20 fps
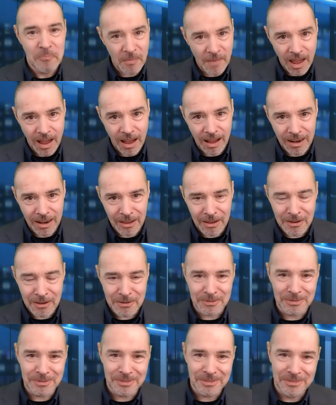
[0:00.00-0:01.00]
Hello.
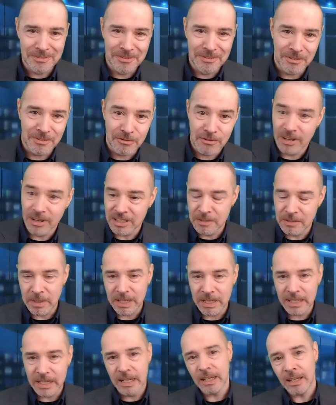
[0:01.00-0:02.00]
Great to be
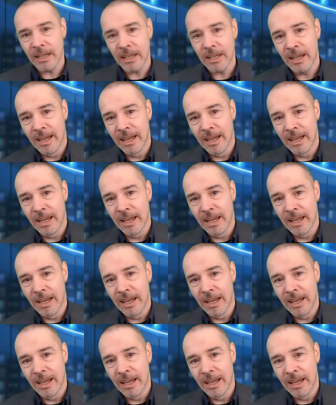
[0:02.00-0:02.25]
here.